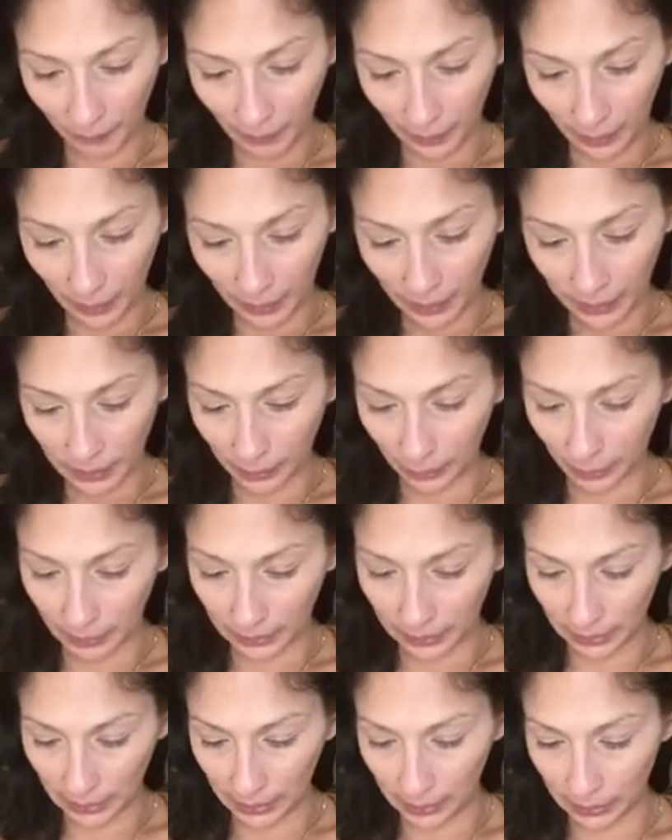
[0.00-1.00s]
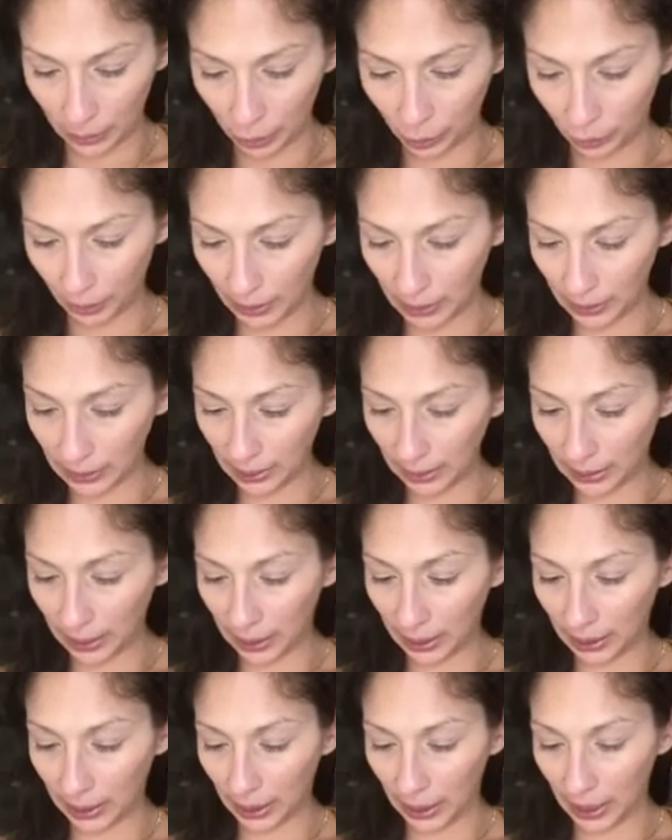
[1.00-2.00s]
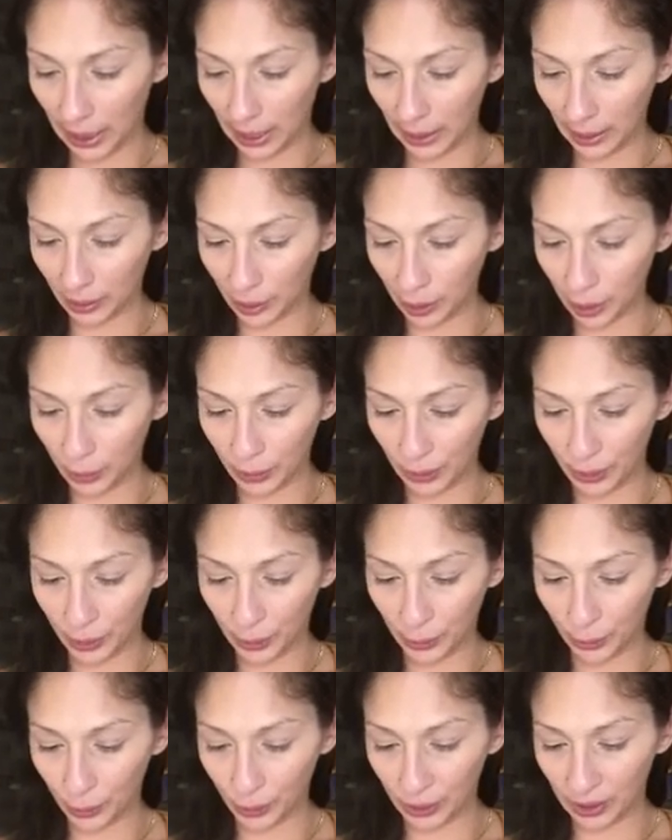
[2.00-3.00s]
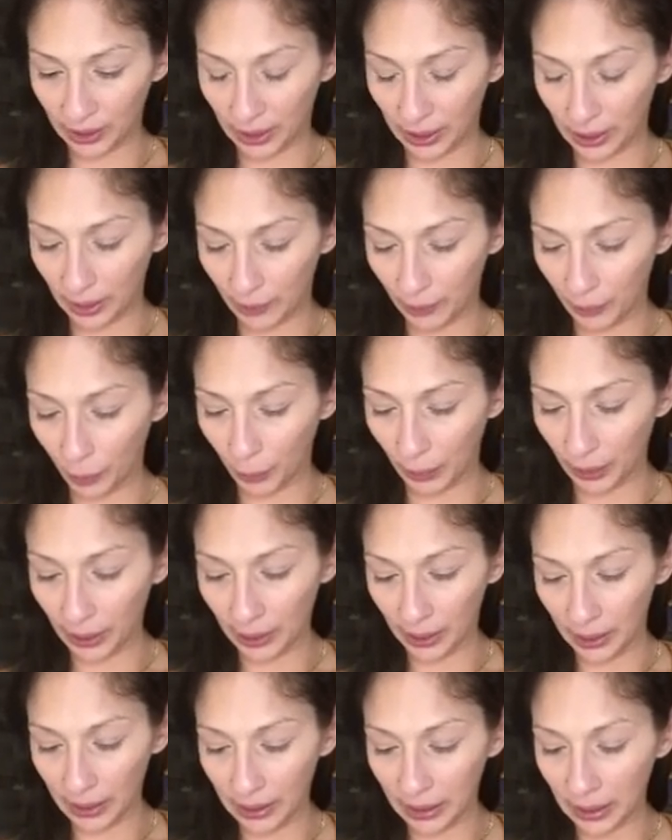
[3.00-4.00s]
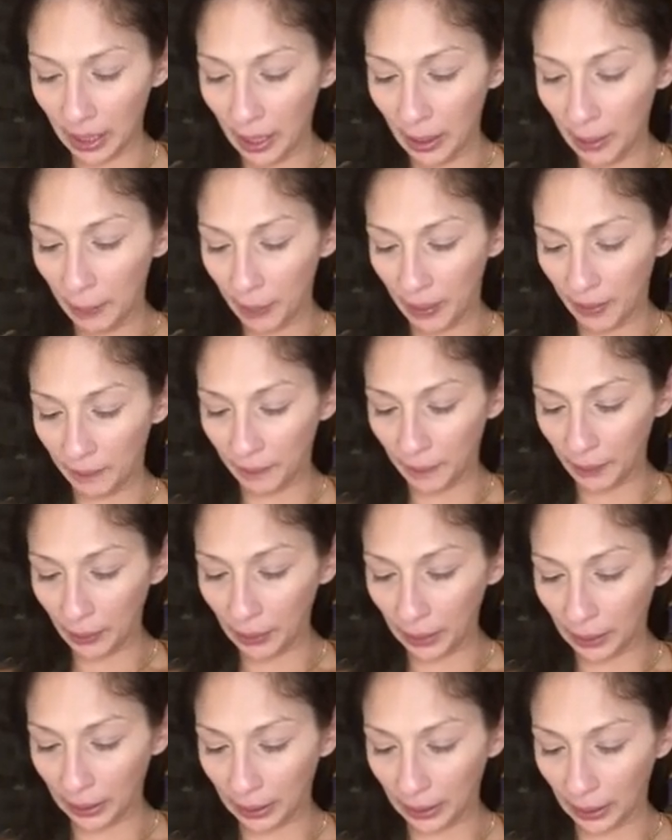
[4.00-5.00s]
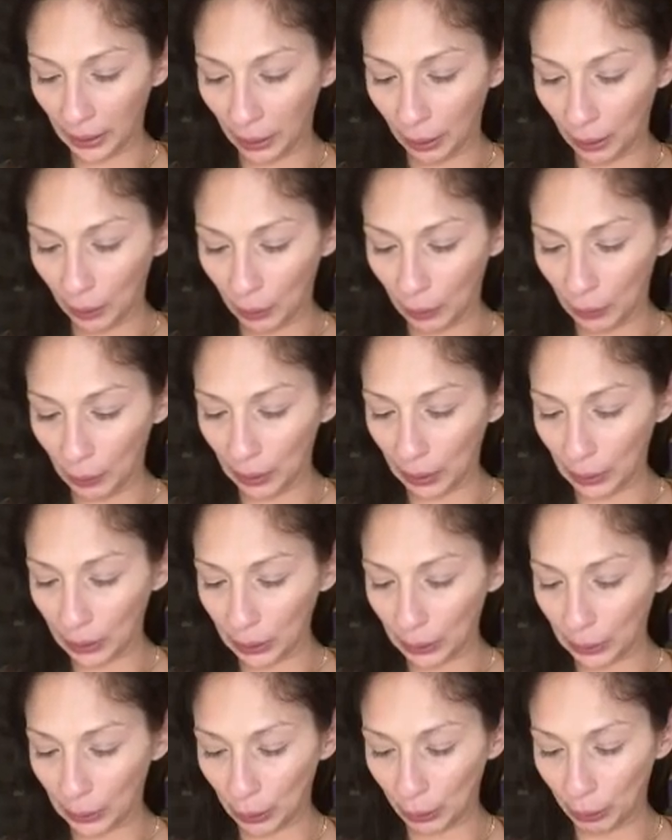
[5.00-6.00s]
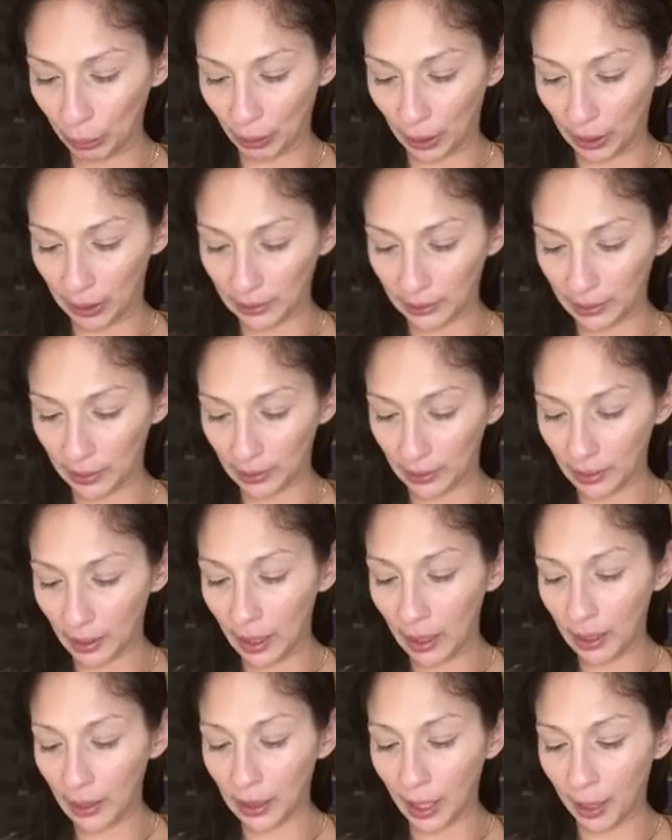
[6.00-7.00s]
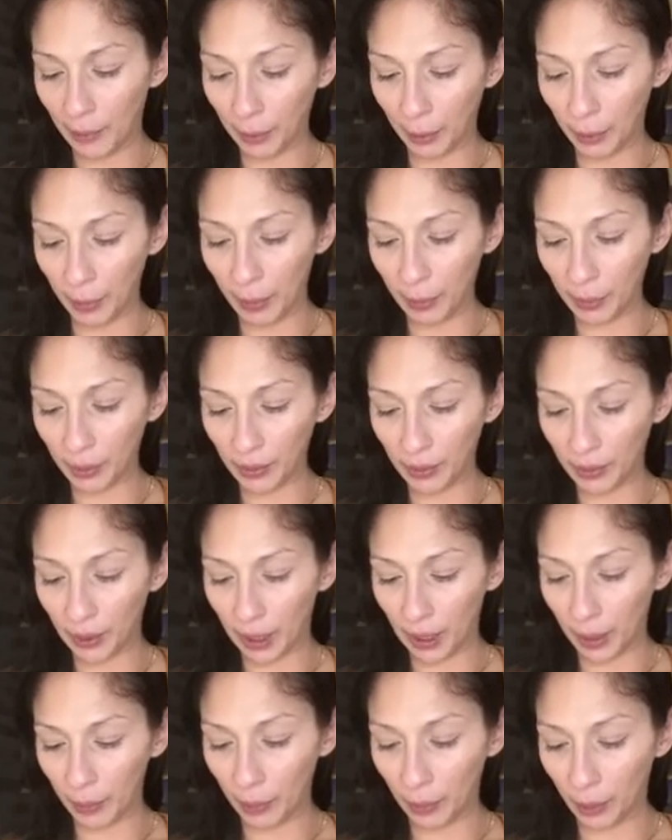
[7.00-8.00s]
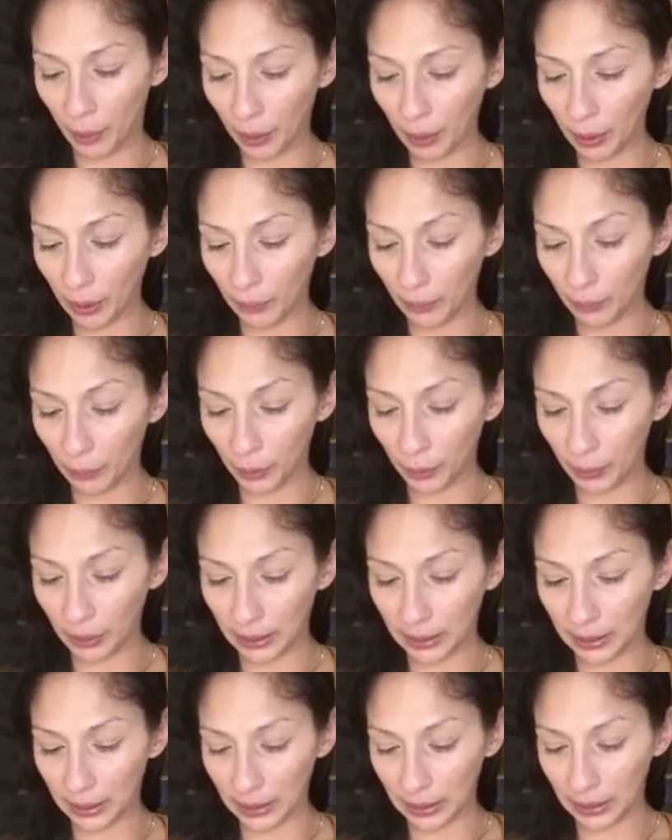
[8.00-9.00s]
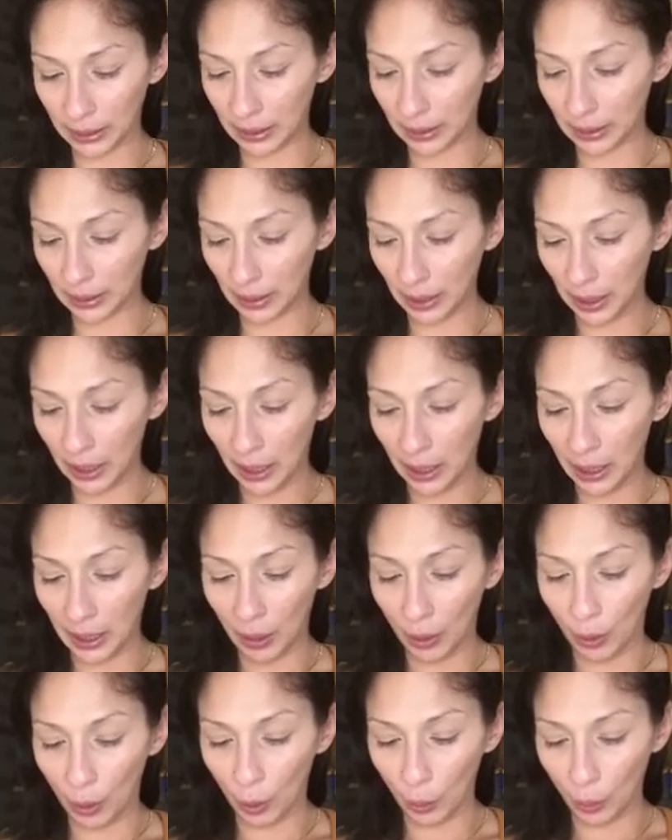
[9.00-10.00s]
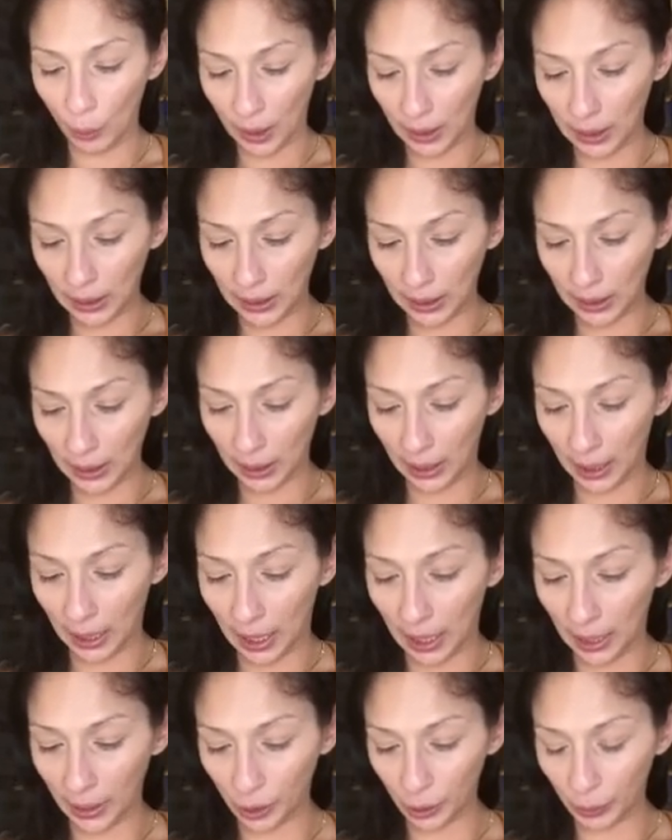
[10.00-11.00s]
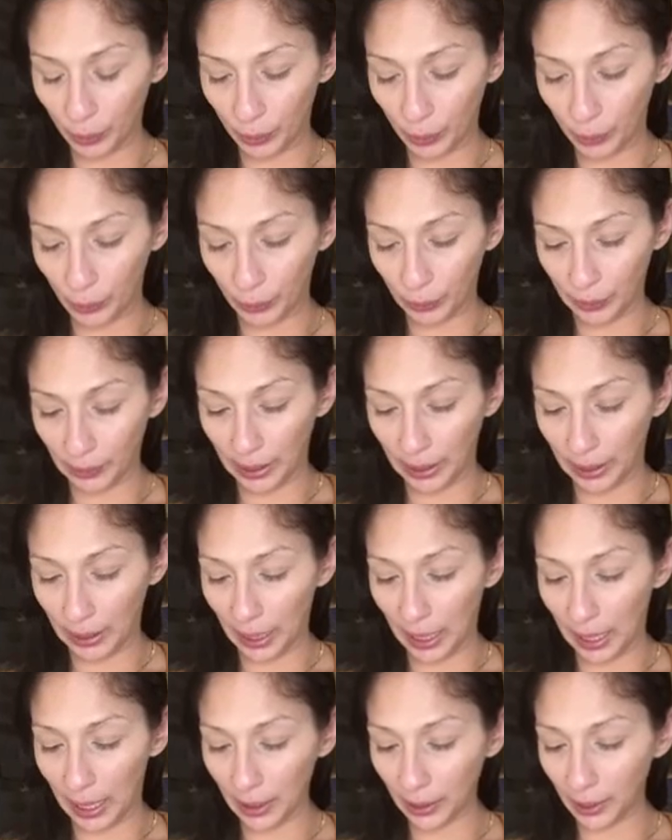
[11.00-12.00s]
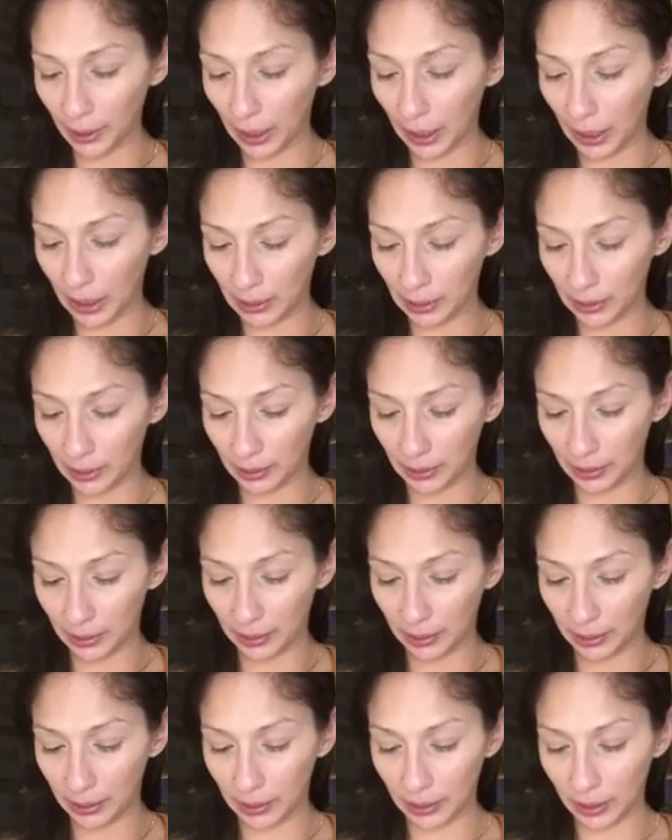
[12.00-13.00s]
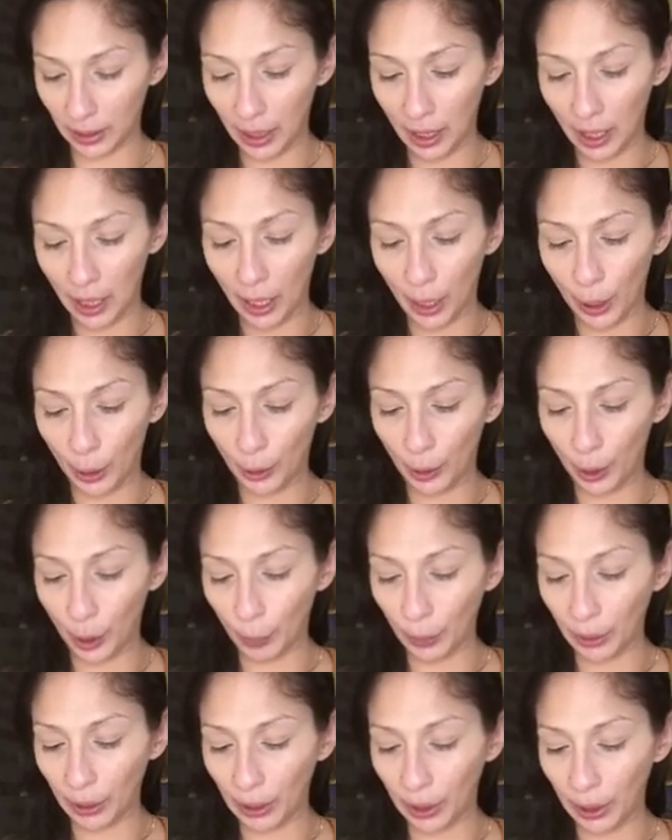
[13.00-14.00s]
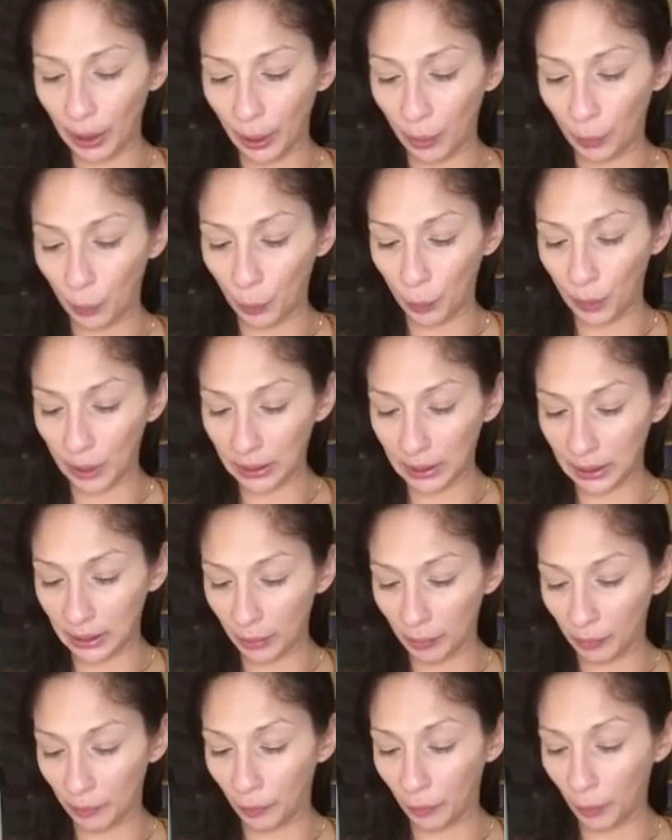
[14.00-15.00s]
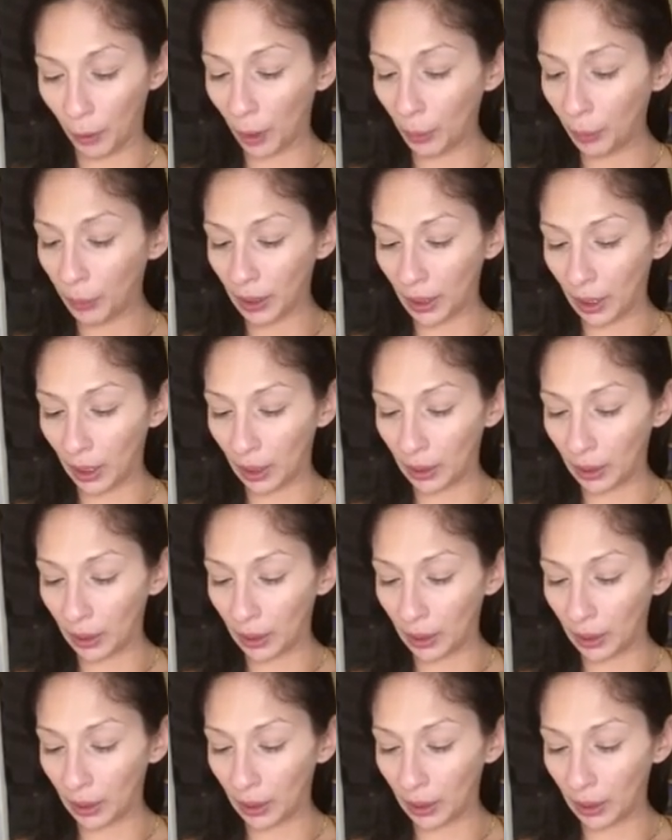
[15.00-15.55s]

So Ascension, trying to gain a higher spiritual state of awareness, may feel like a long and slow process. Yet remember that a part of you exists always in a higher spiritual state. Higher consciousness is a knowing and wisdom far beyond